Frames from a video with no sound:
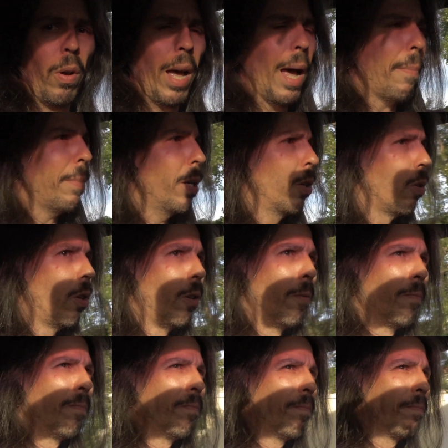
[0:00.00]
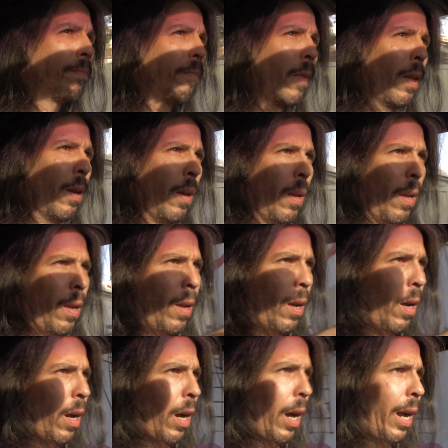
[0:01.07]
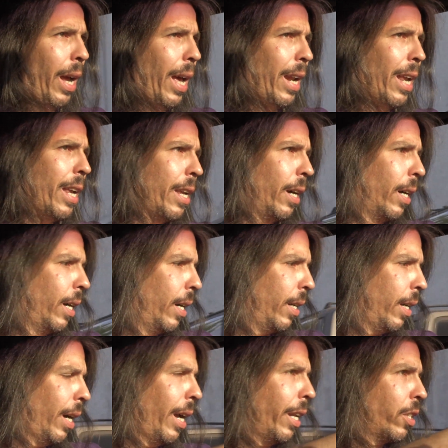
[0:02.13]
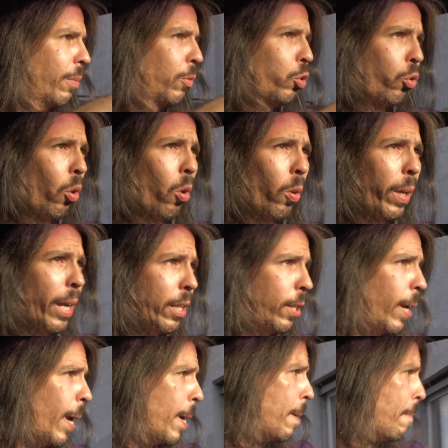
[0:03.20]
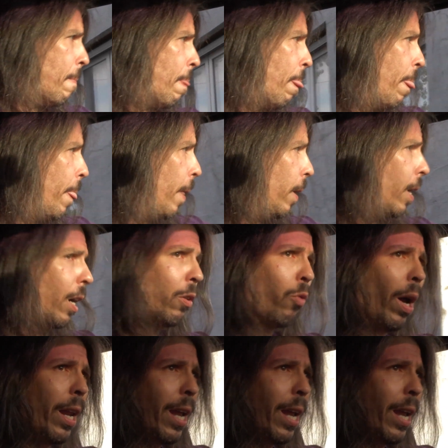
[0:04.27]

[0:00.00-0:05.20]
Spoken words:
happy at all. I had some troll yesterday write